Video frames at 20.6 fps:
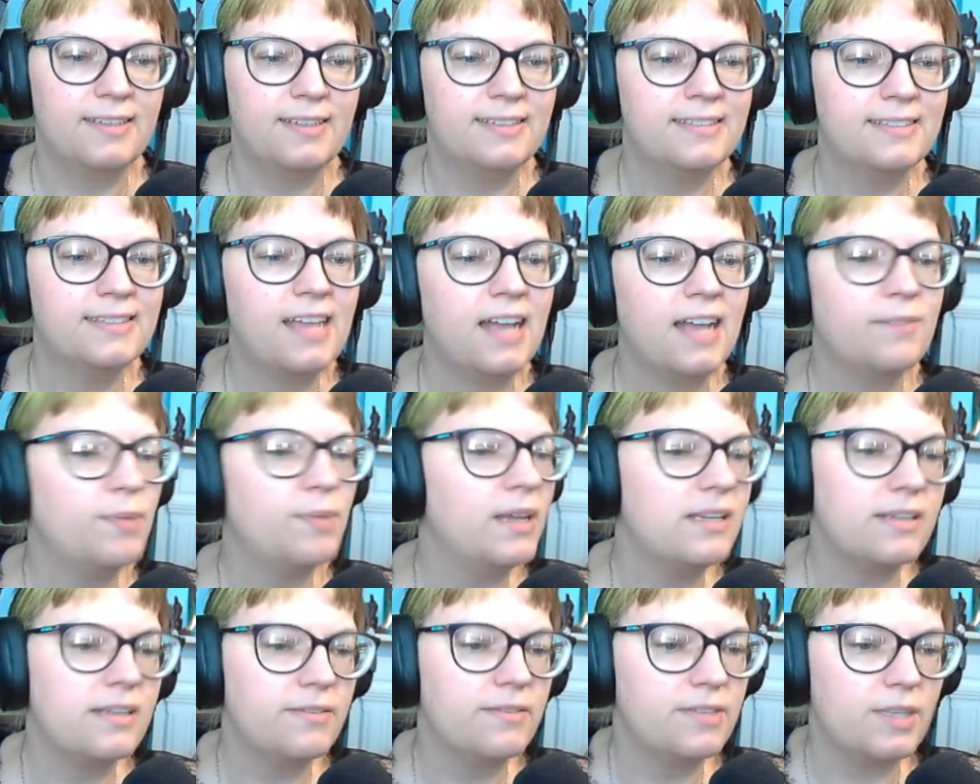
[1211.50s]
not
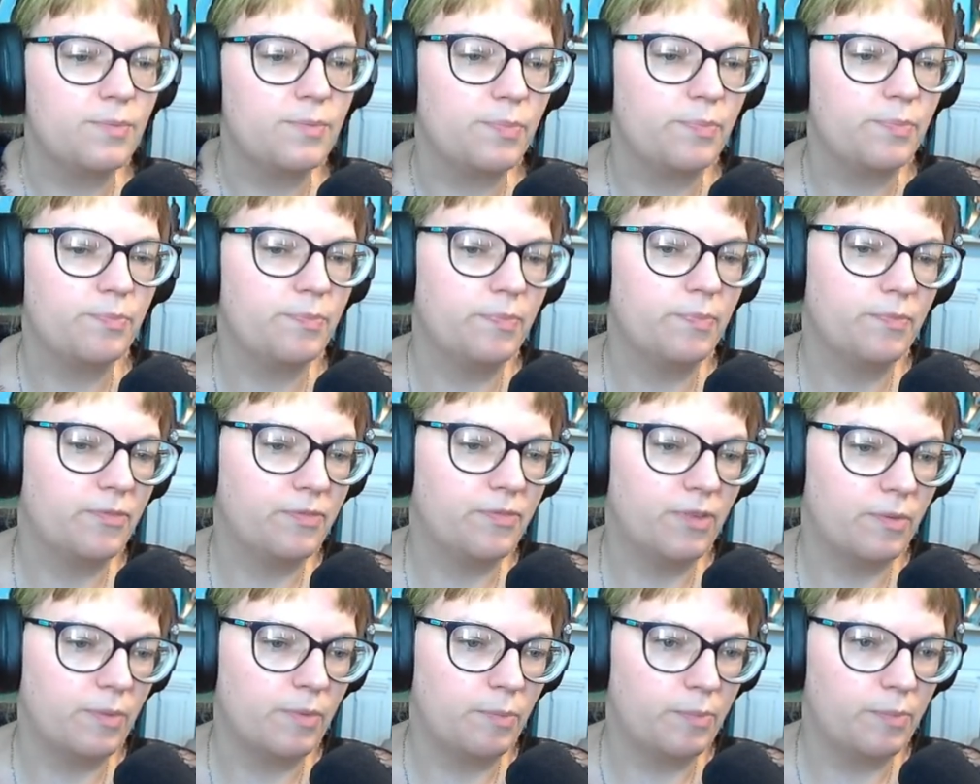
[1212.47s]
painting
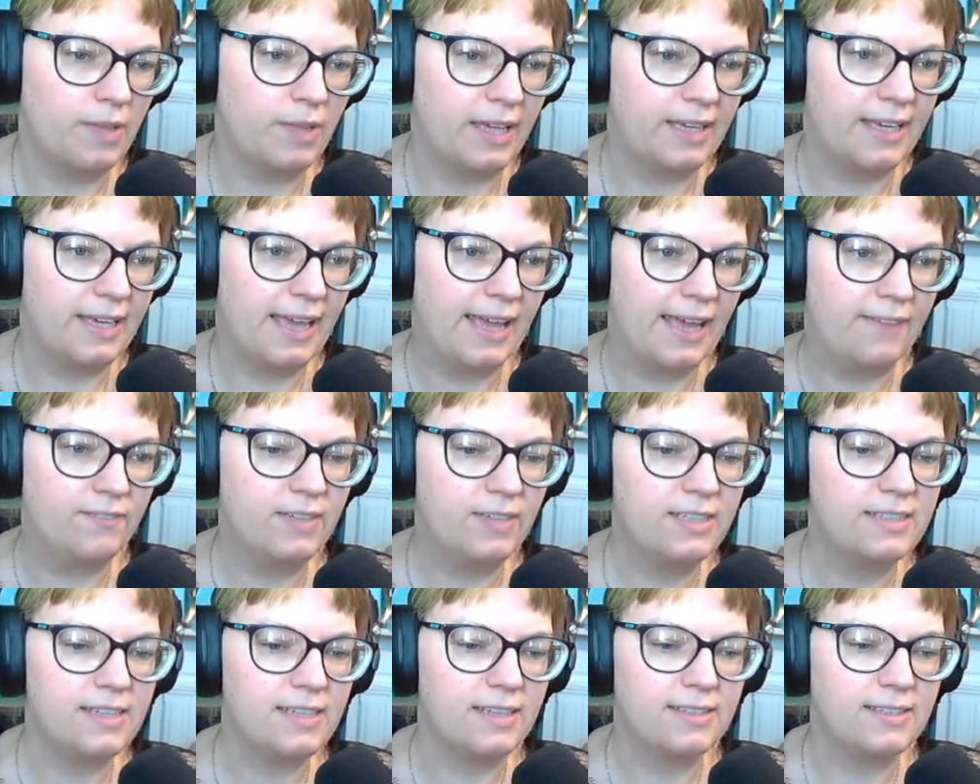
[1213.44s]
from a blank
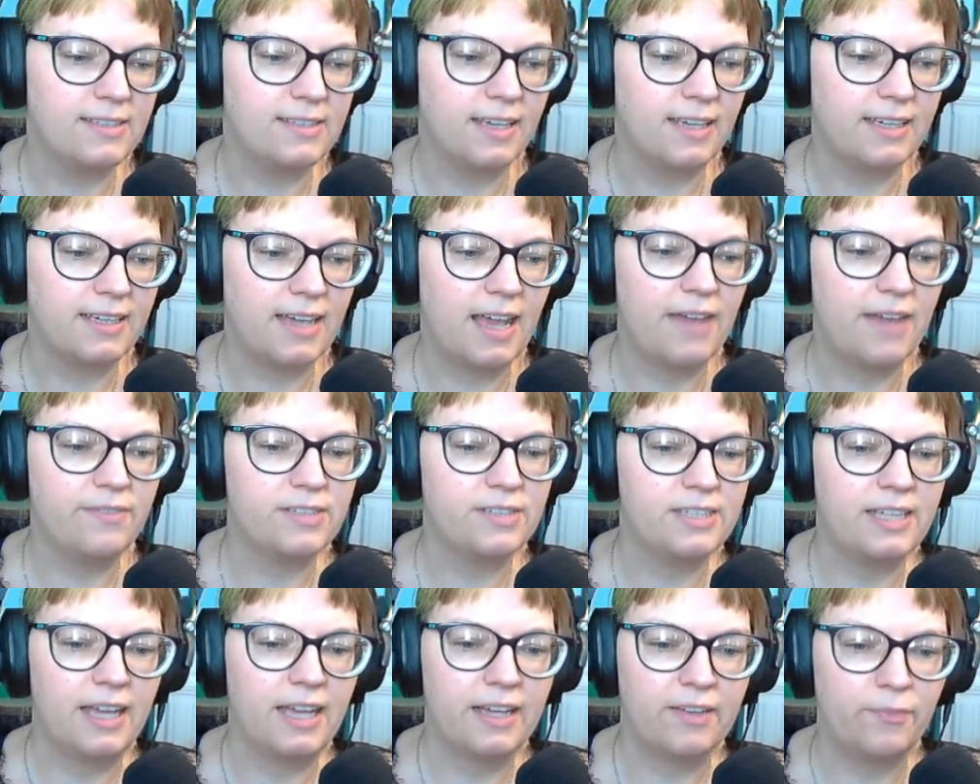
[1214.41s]
canvas. It's like I have a
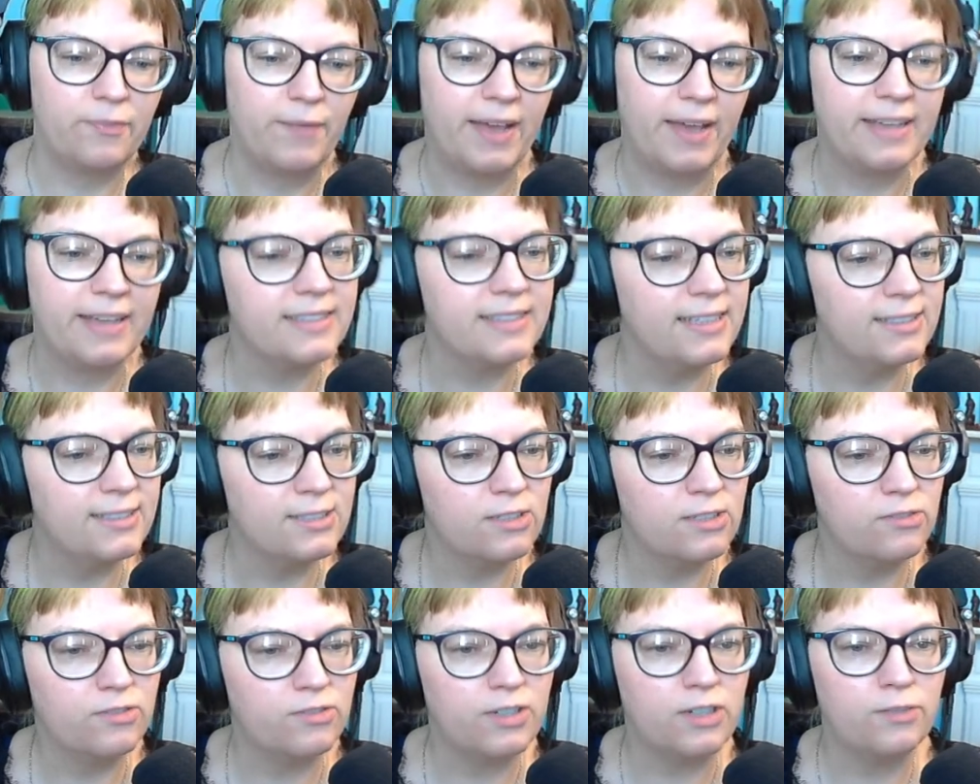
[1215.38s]
stack of magazines
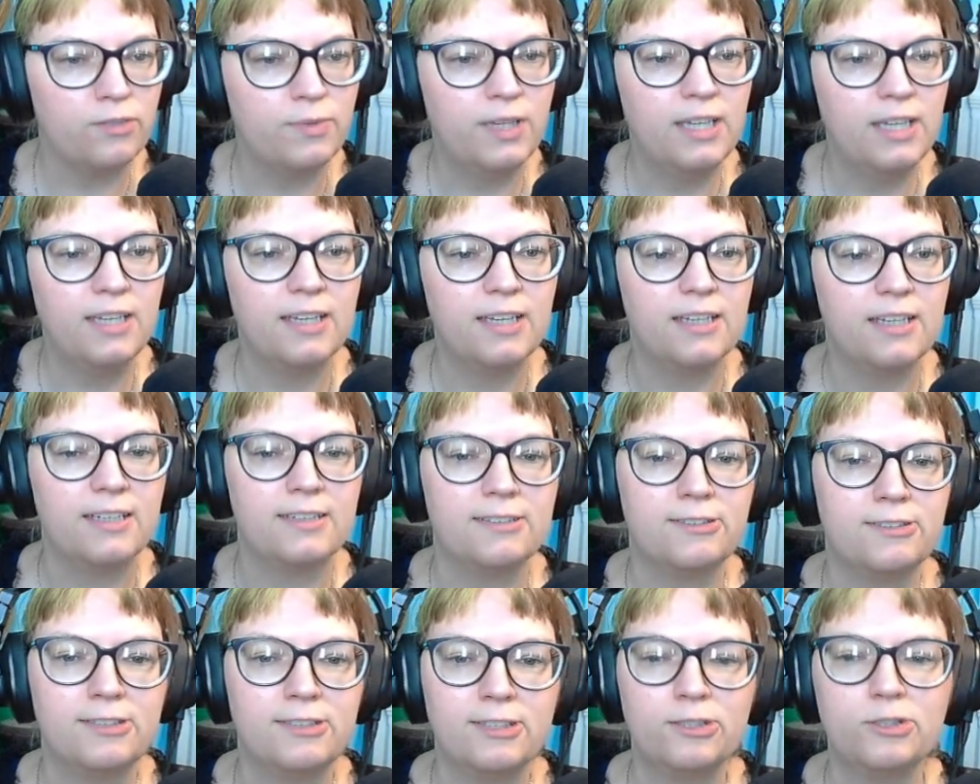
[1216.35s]
in front of me and
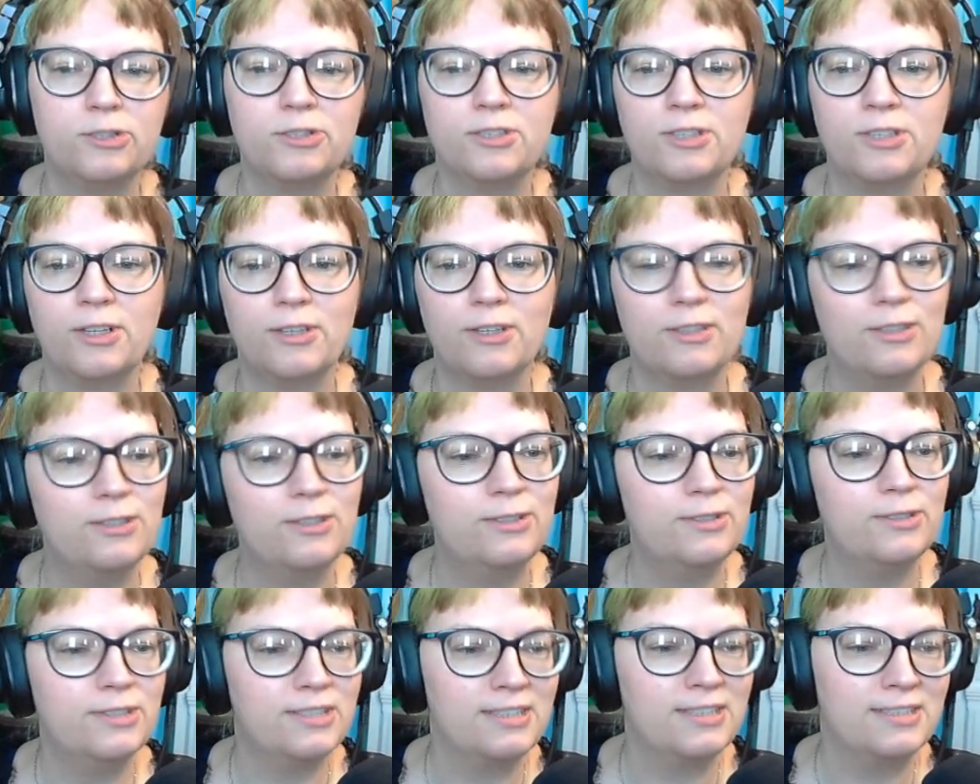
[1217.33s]
scissors and
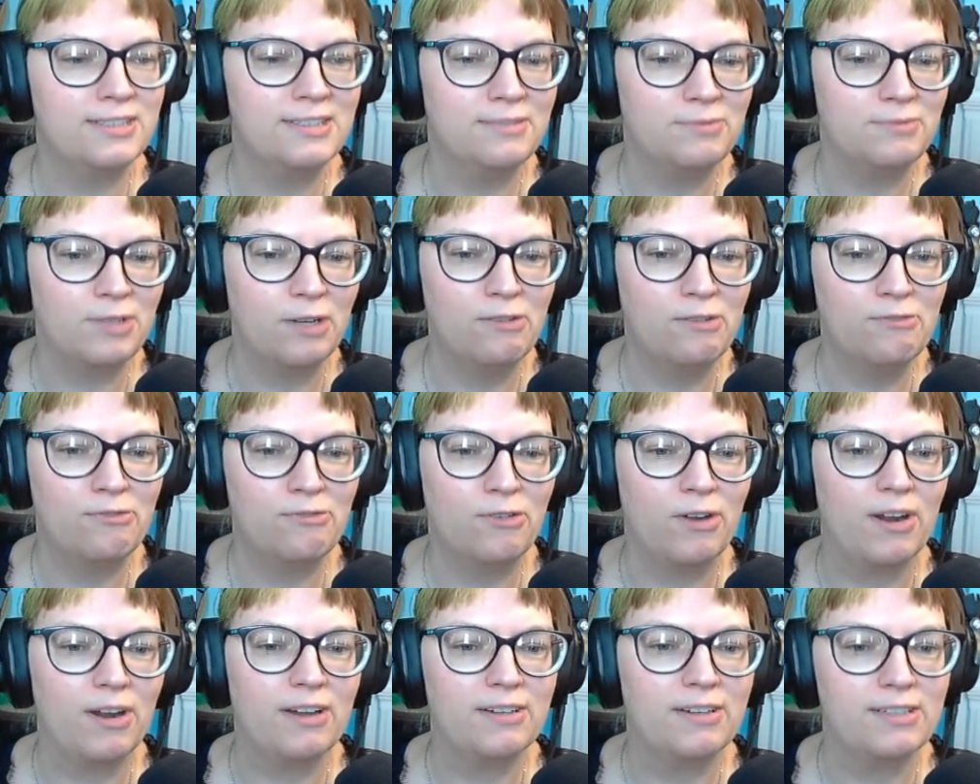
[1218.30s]
glue, and I'm going
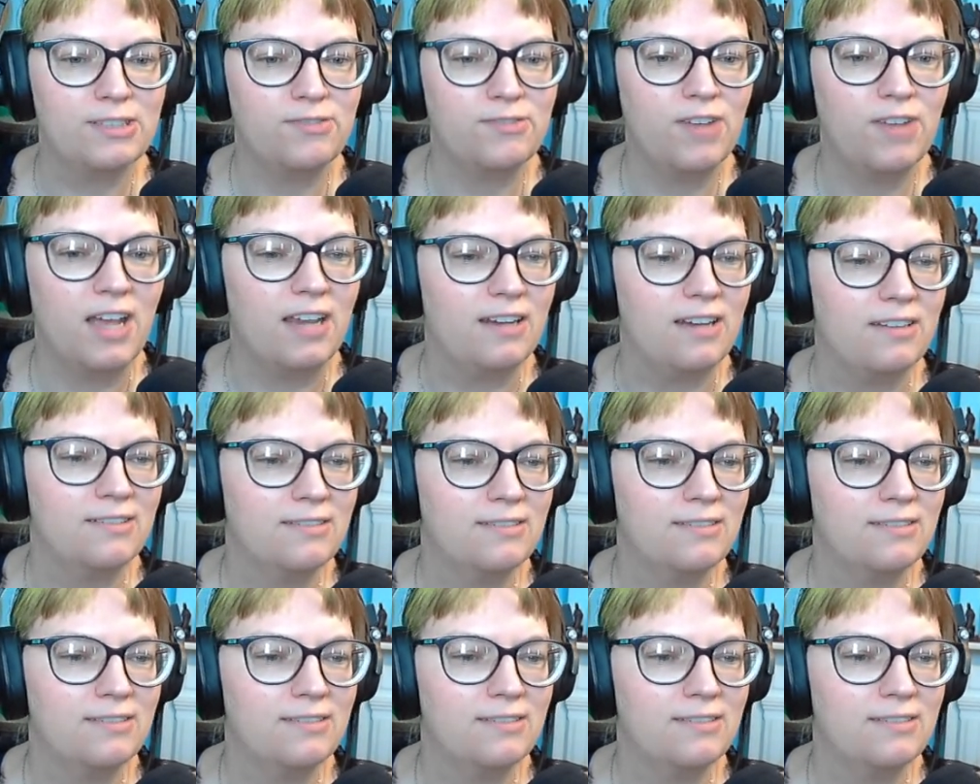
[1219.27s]
for it, and it's fun.